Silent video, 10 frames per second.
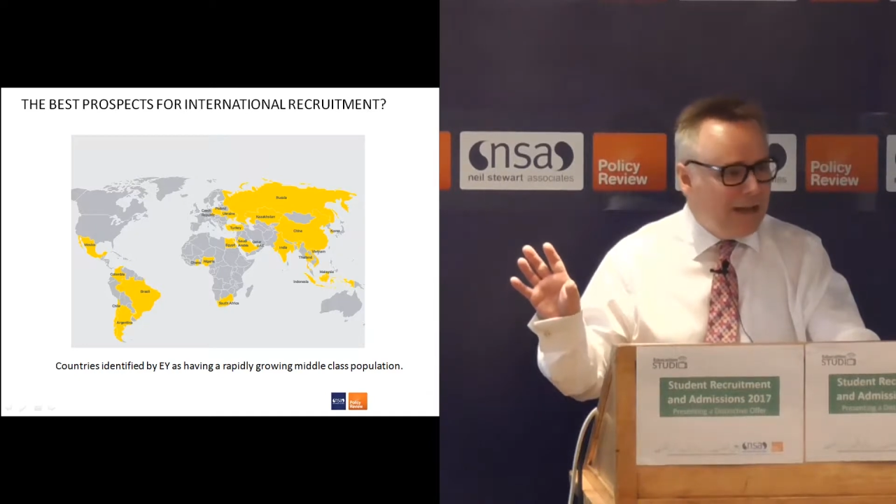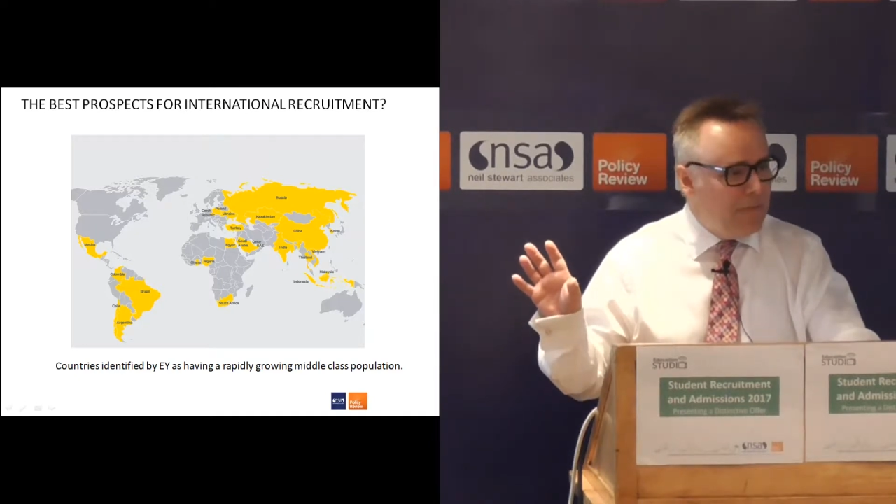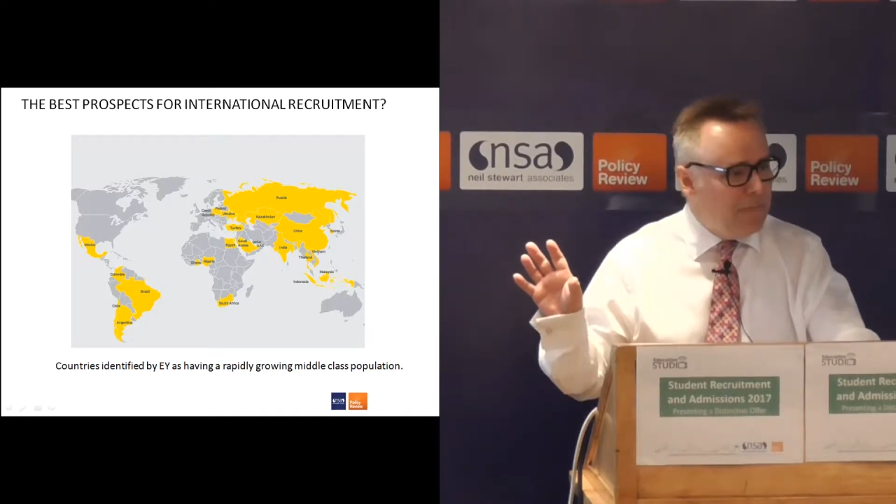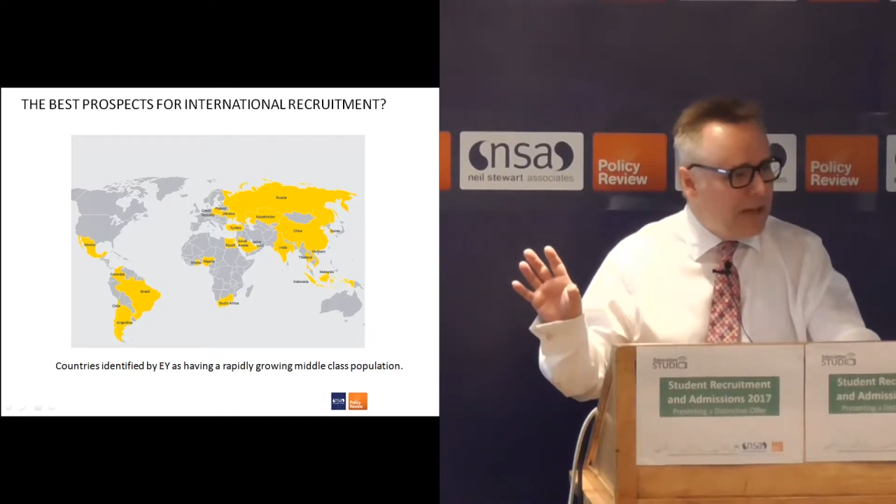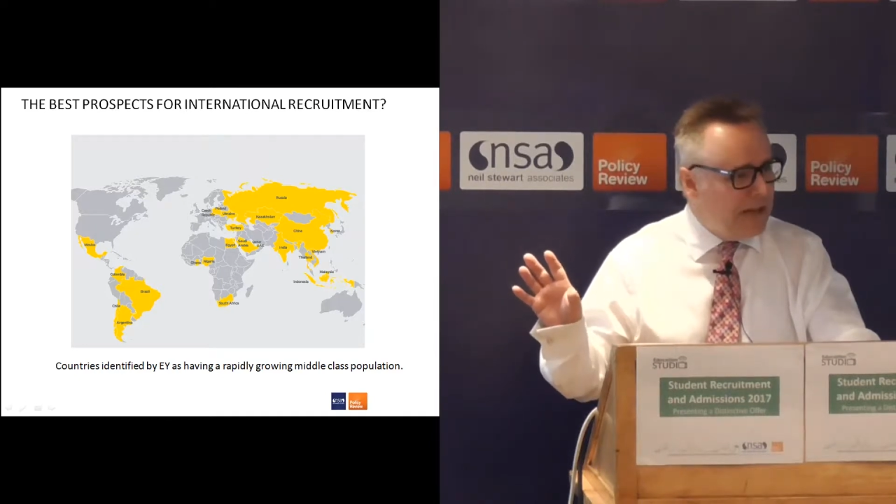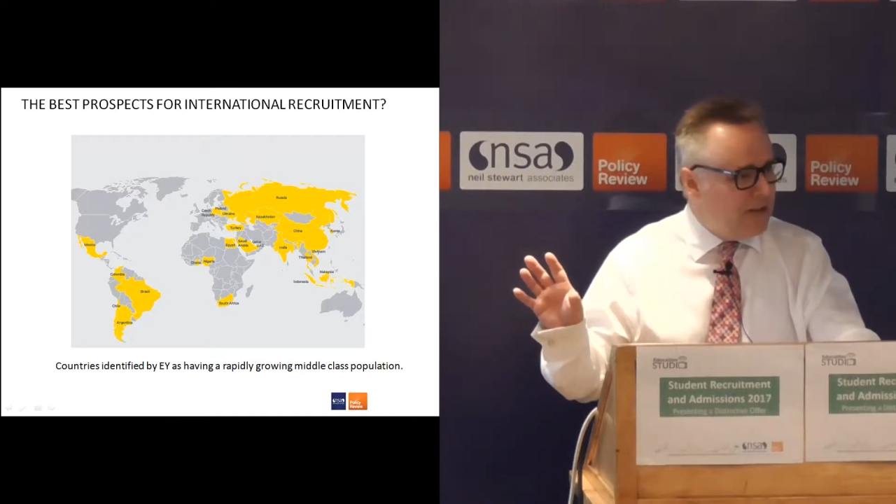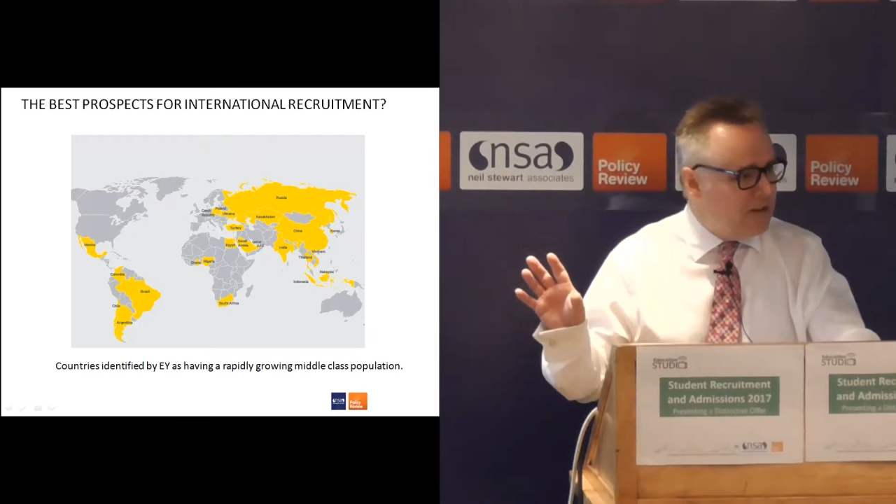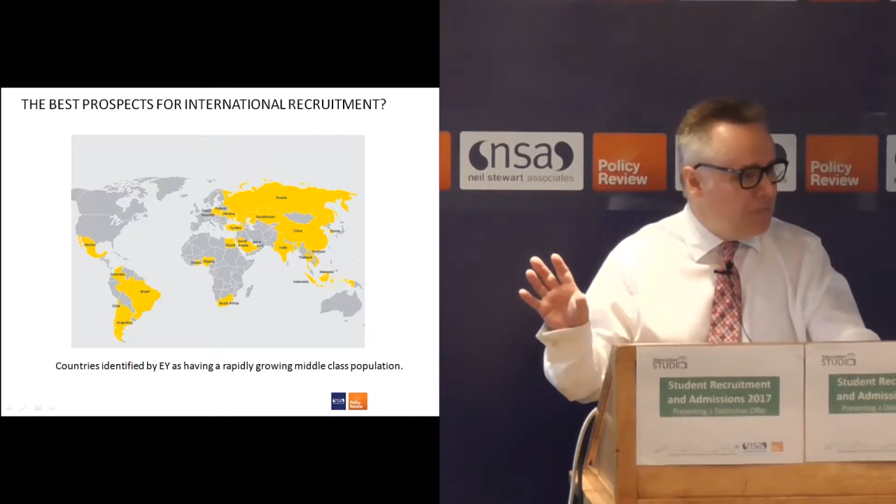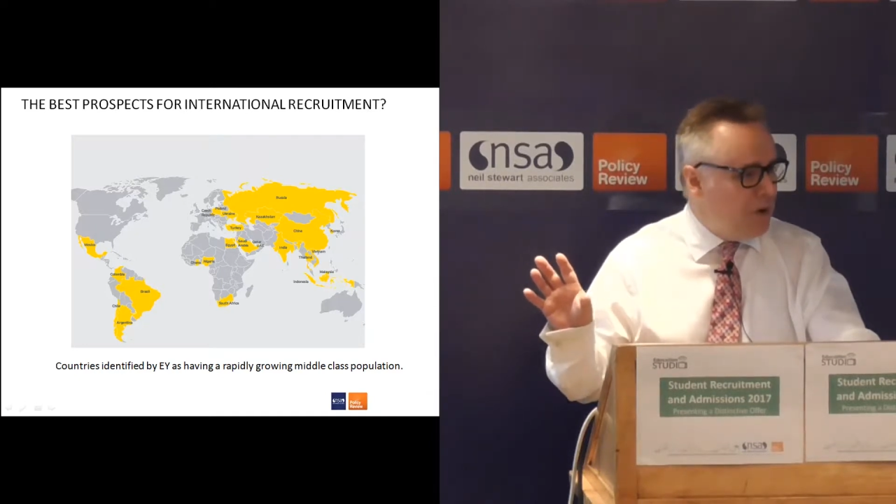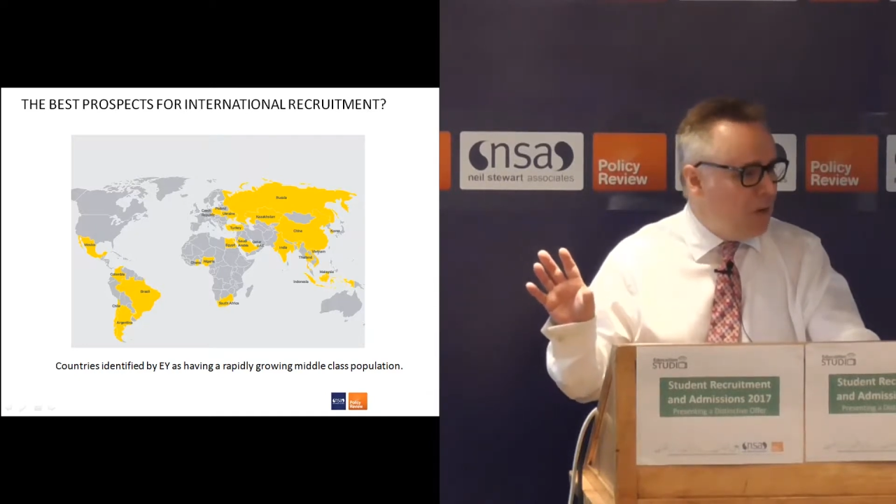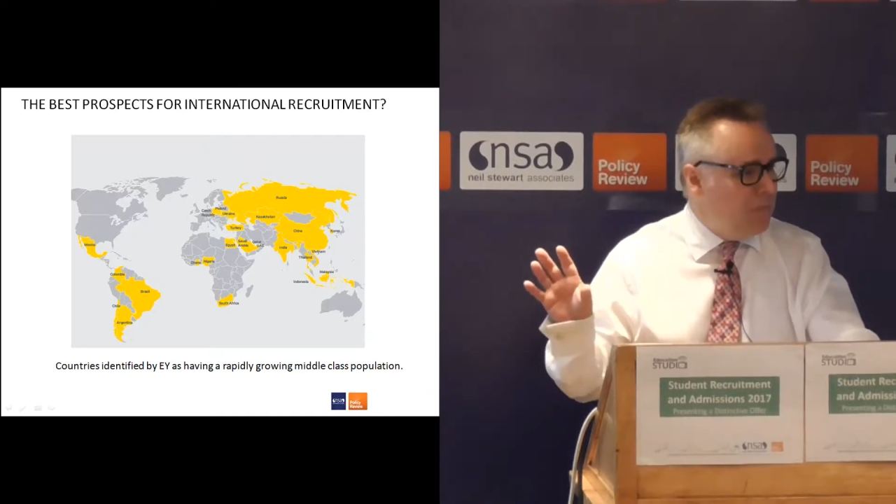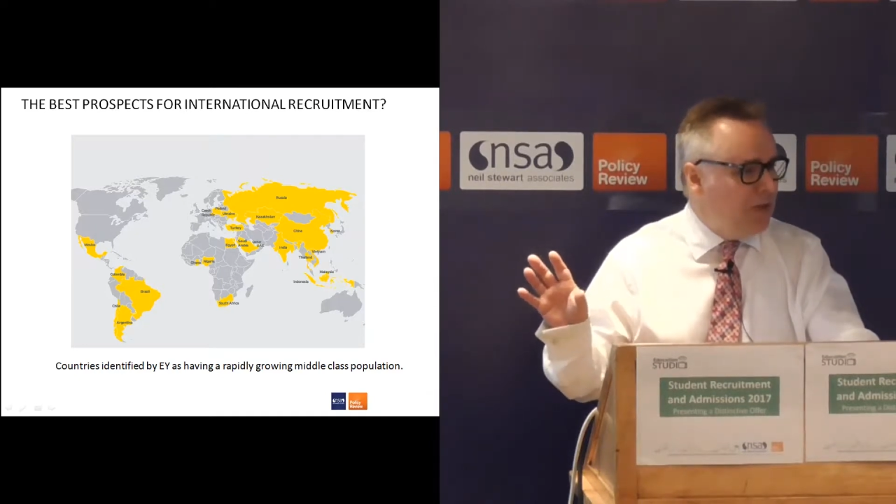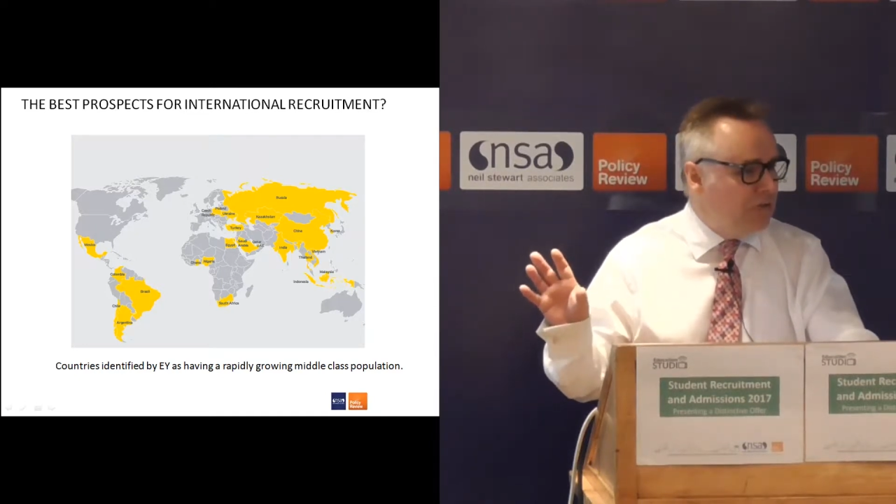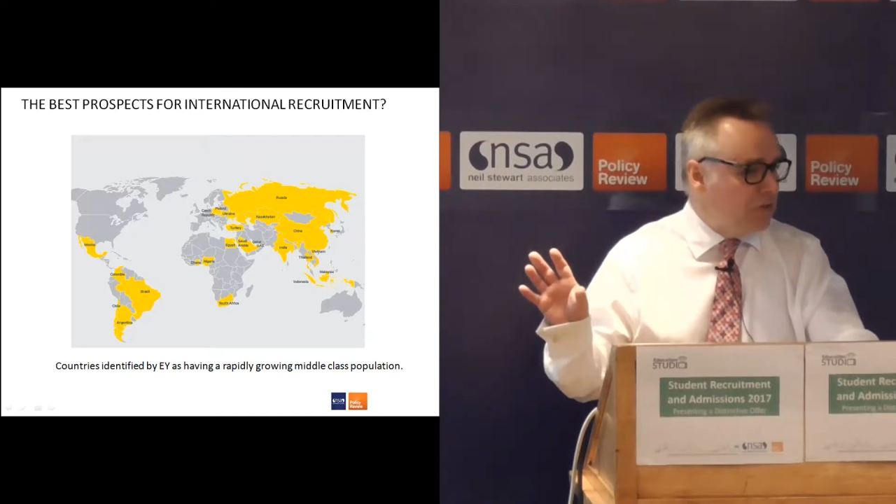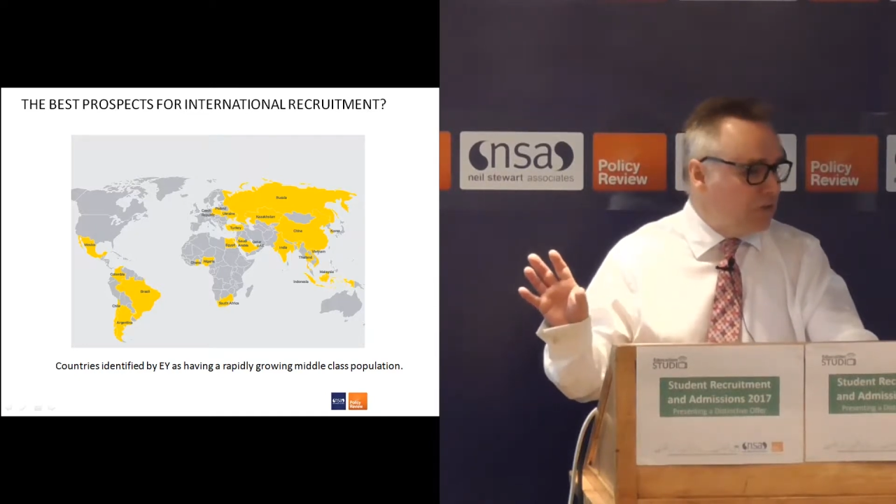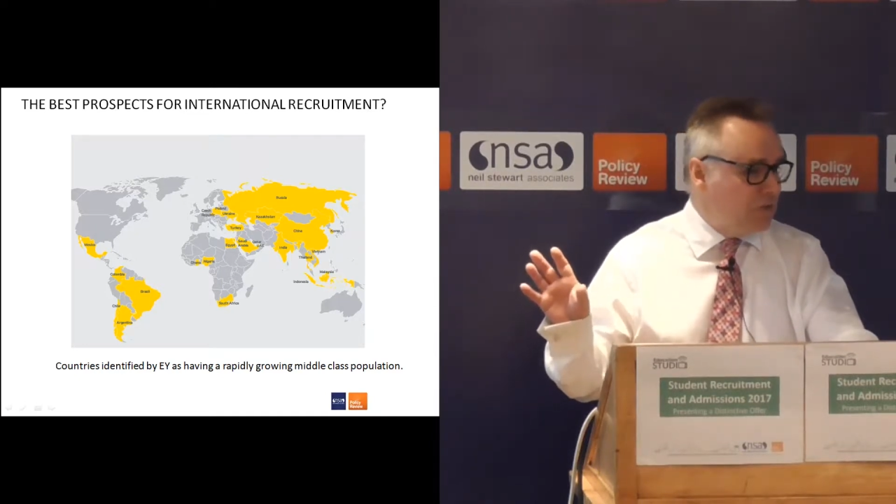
and many of them are mineral